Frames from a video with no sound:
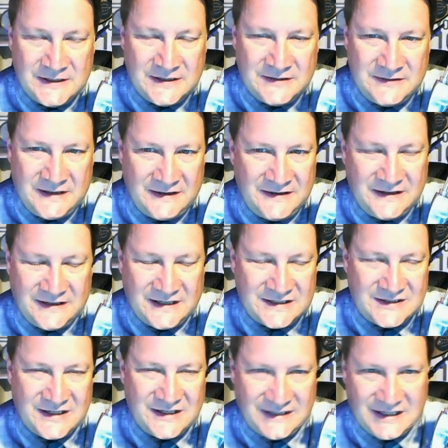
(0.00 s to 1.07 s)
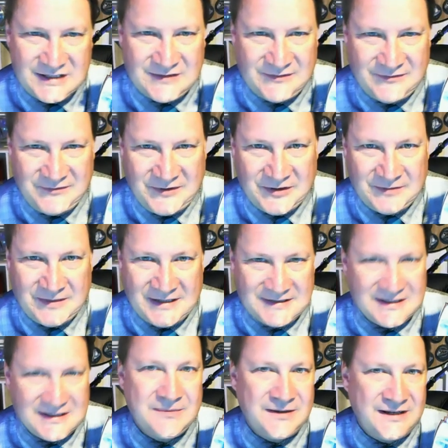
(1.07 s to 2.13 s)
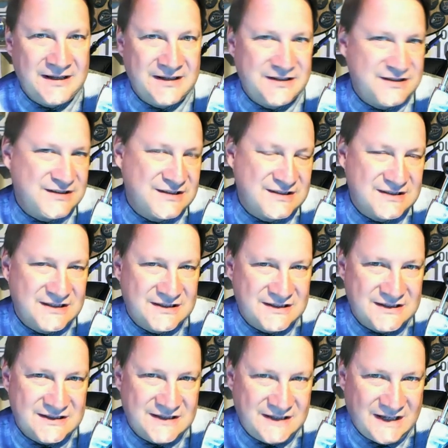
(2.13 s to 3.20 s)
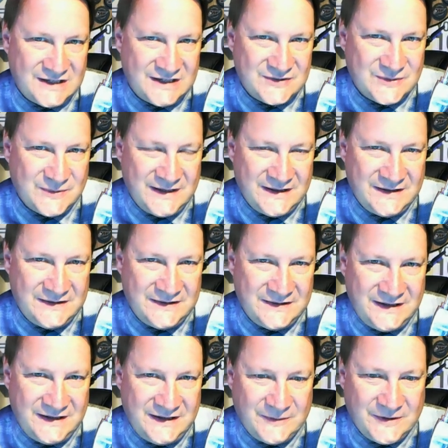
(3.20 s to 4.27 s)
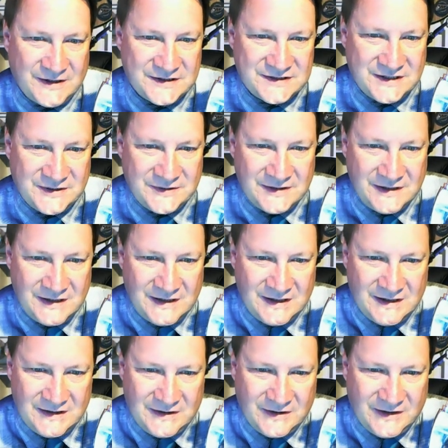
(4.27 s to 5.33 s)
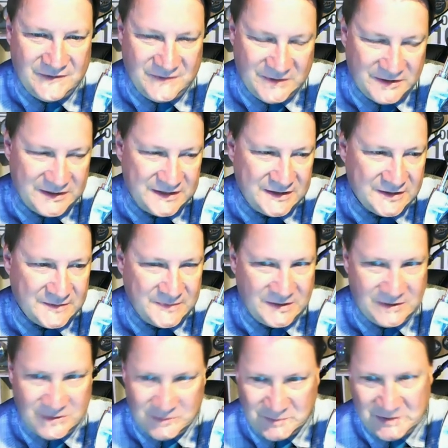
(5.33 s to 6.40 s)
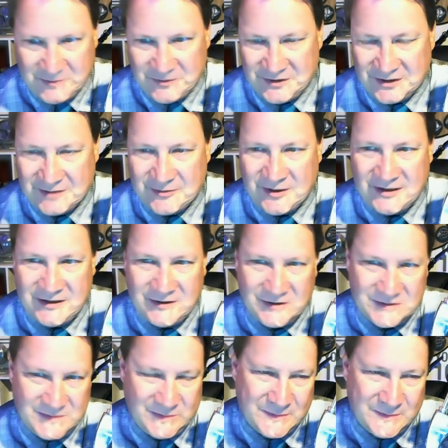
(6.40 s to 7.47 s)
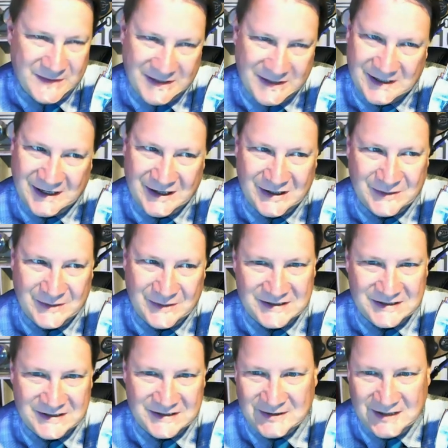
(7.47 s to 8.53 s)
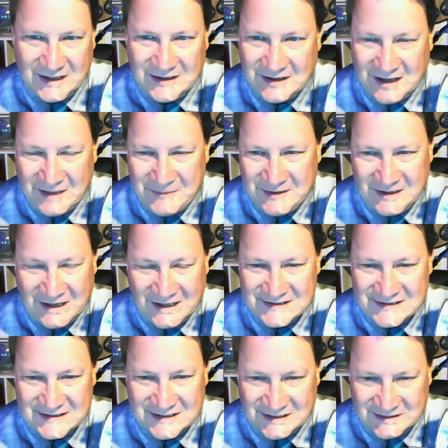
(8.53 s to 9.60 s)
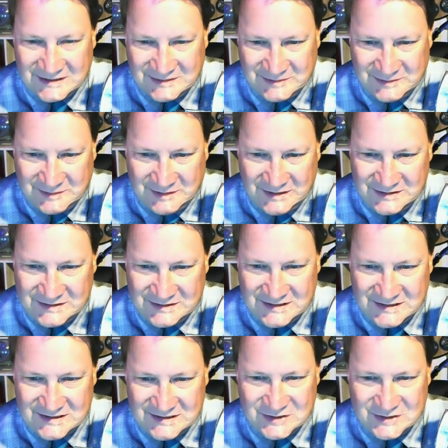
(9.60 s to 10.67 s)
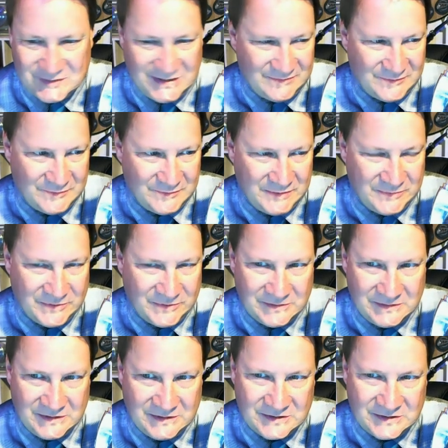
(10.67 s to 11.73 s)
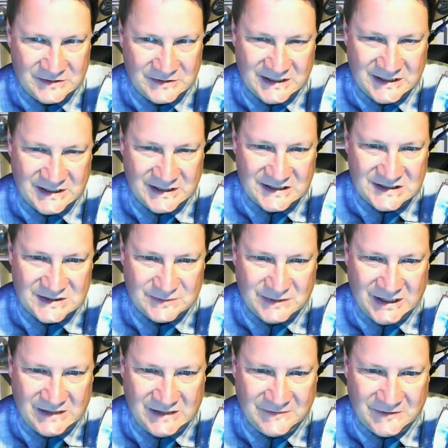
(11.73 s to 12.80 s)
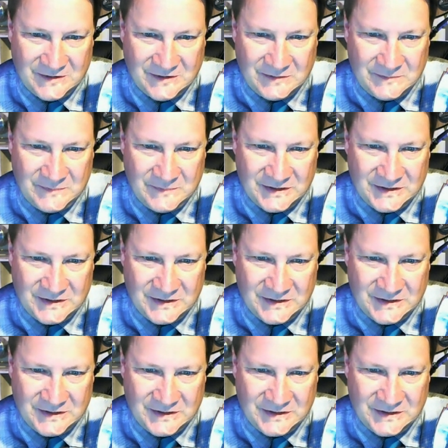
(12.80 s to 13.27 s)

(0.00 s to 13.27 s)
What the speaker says: it gets filled by somebody. It's just the natural way that the internet works. So. They'll get filled, and there'll be new people that come on, and those people might get hired away too. And I mean, honestly, this is a dream for people, to get a chance to write for big